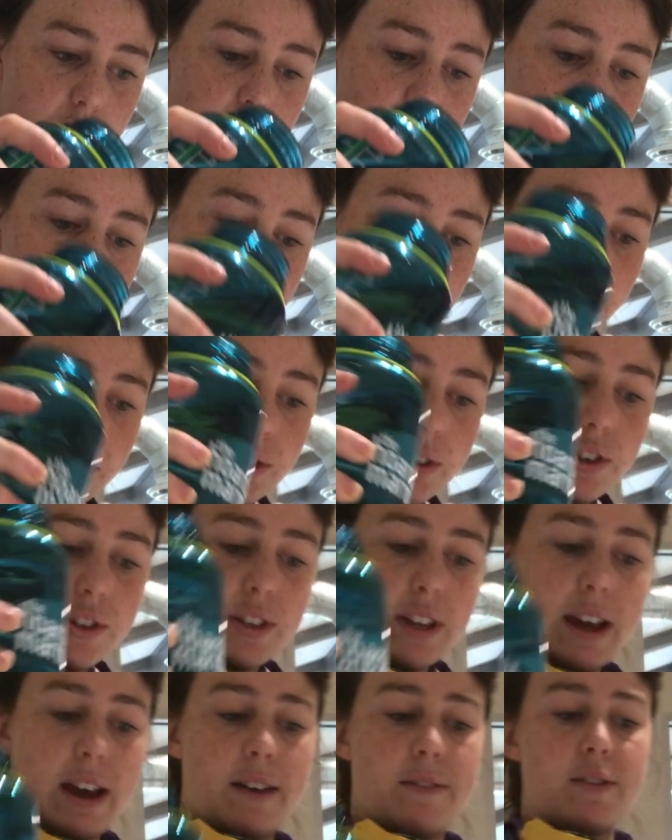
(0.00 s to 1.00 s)
So
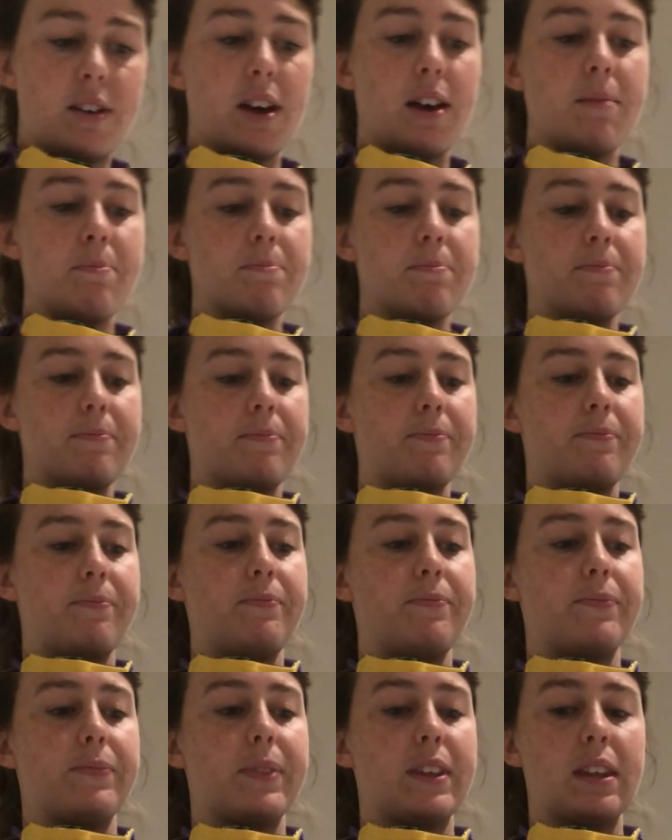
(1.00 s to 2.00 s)
here's a half cup.
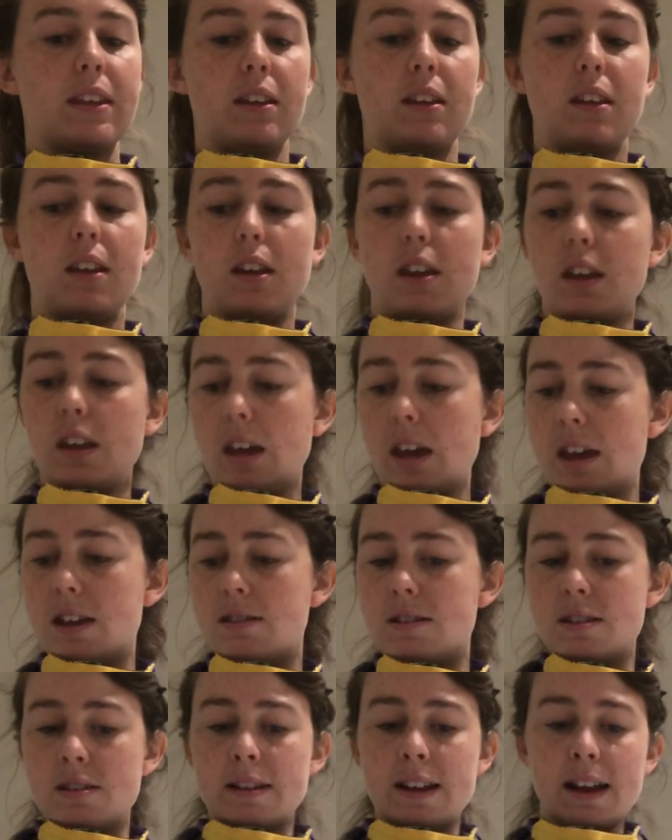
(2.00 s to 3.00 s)

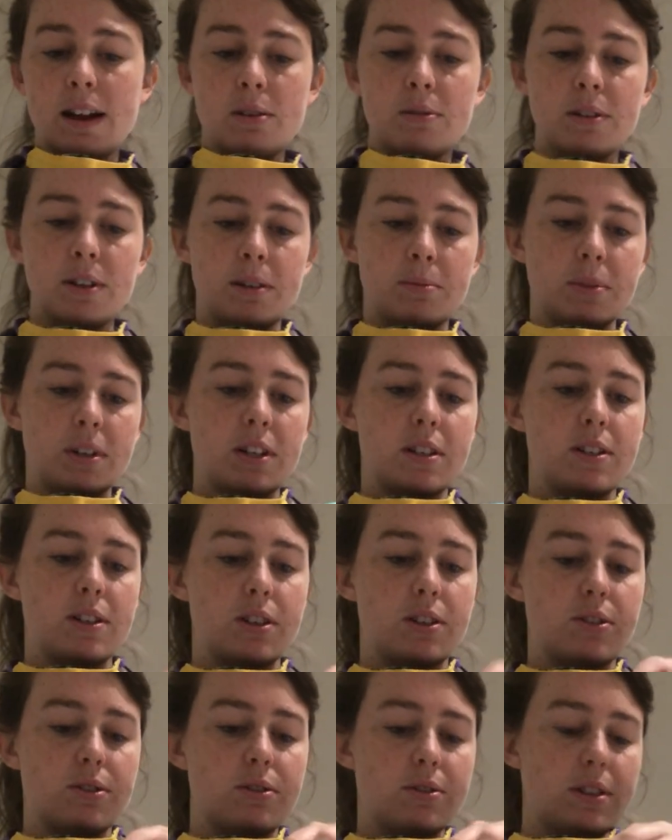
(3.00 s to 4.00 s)
And then now what I'm going to
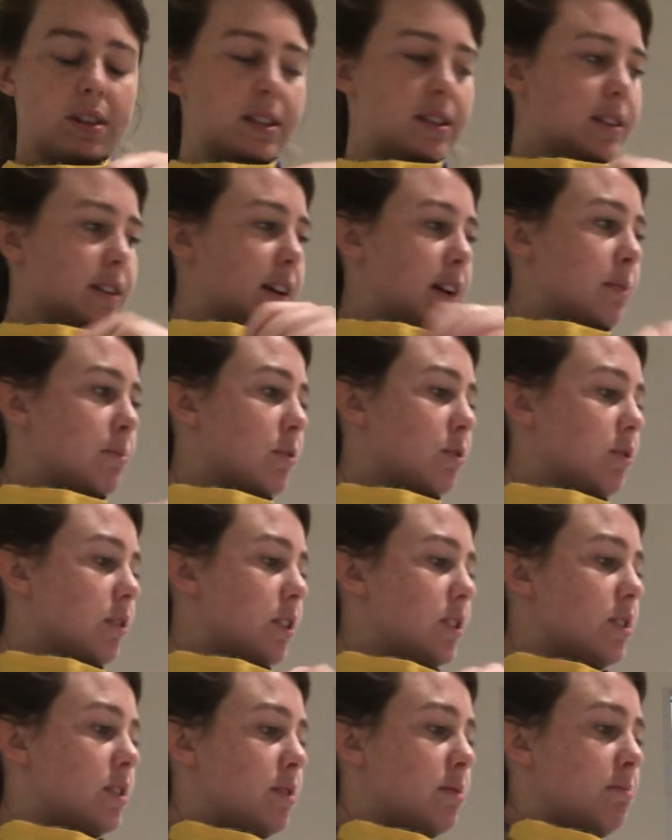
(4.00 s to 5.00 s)
do is I'm
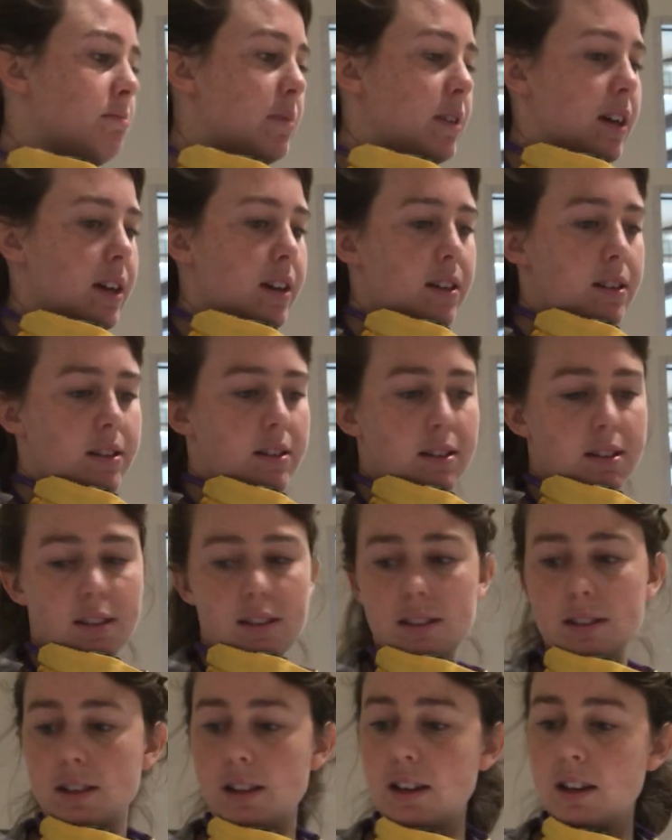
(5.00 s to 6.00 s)
going to
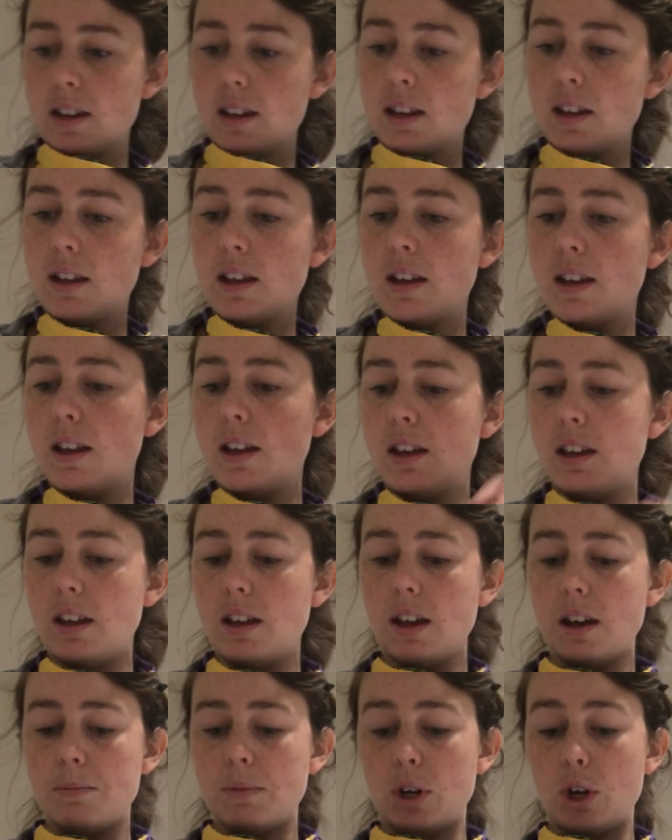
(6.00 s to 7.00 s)
mix.
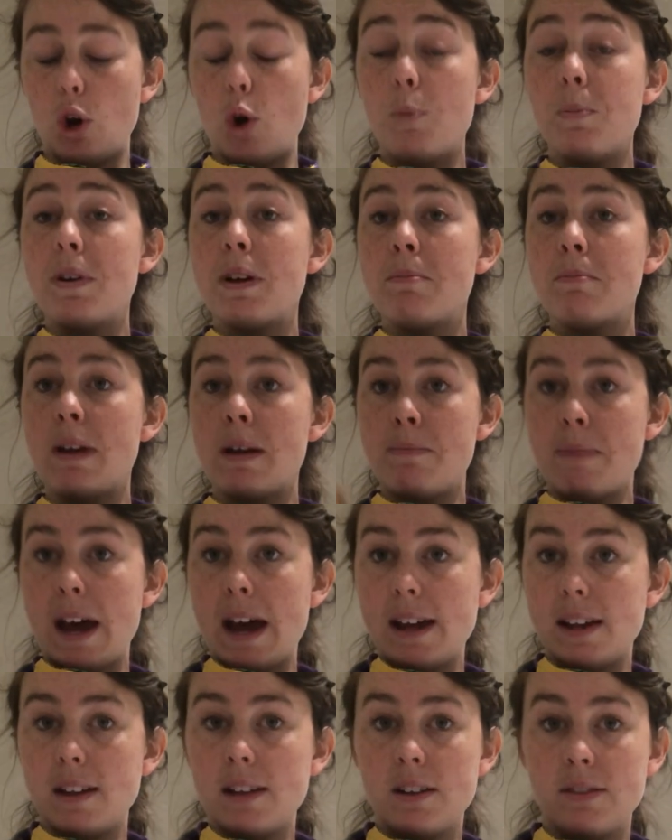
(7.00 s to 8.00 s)
I'm going to open up my
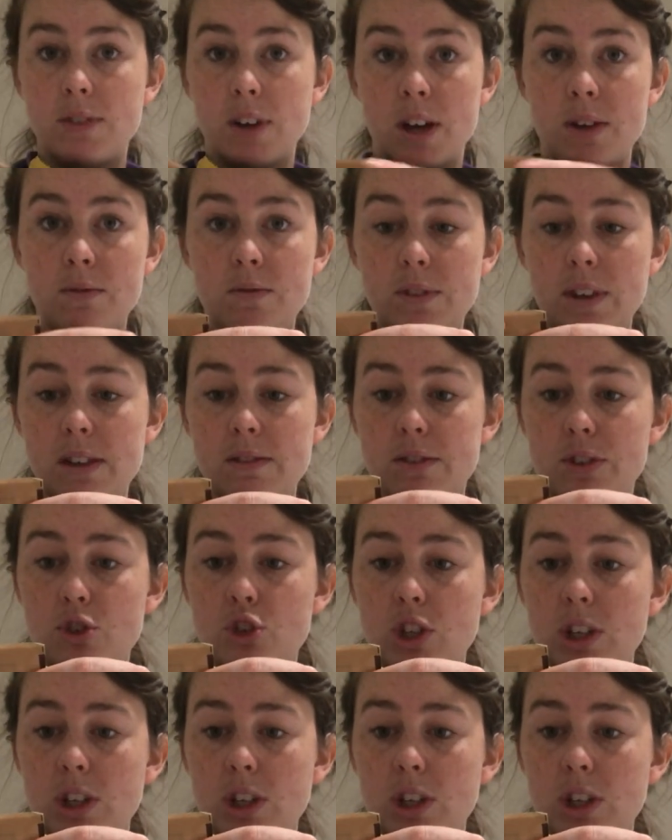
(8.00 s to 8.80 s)
packet of unflavored